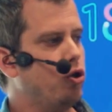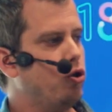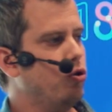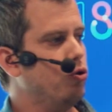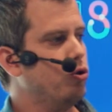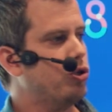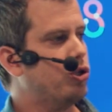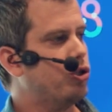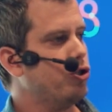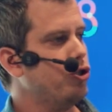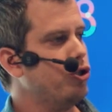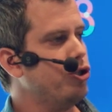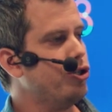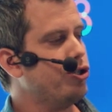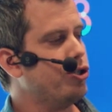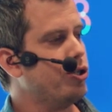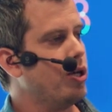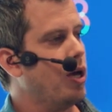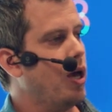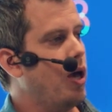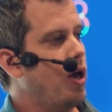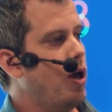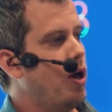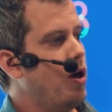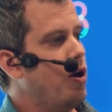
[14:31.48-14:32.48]
users
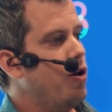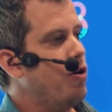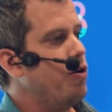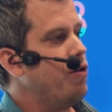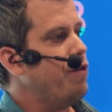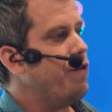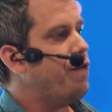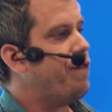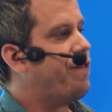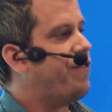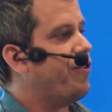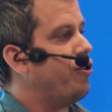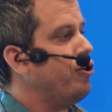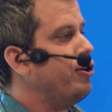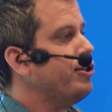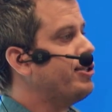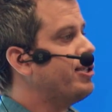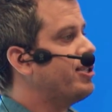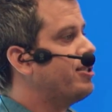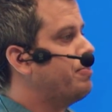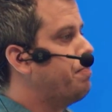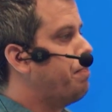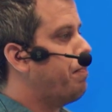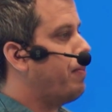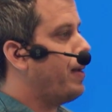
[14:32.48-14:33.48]

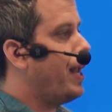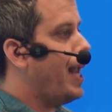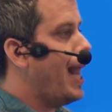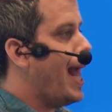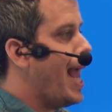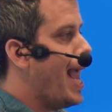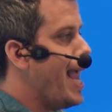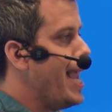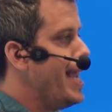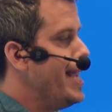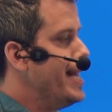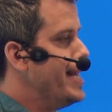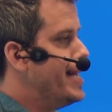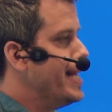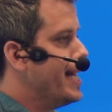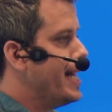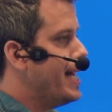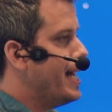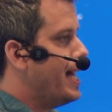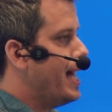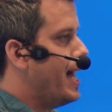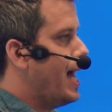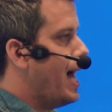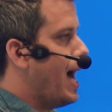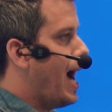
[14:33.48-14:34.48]
first played
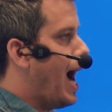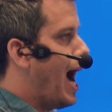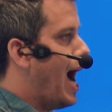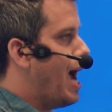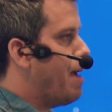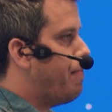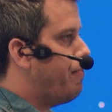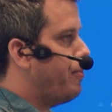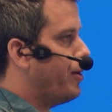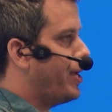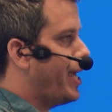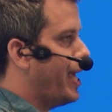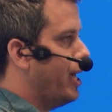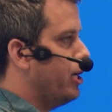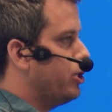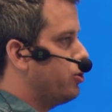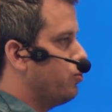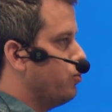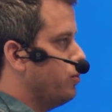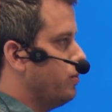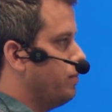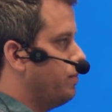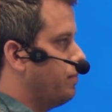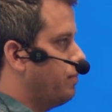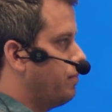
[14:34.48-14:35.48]
hyper
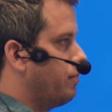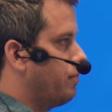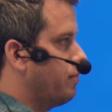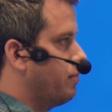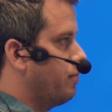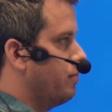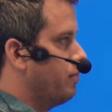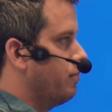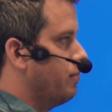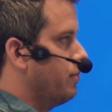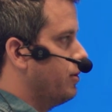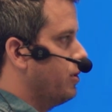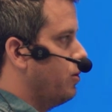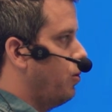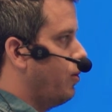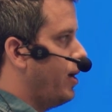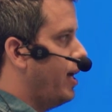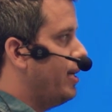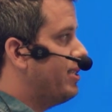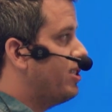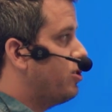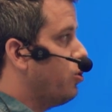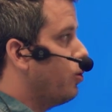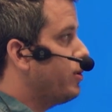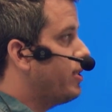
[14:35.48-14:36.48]
casual.
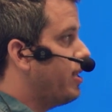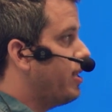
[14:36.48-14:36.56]
Okay, so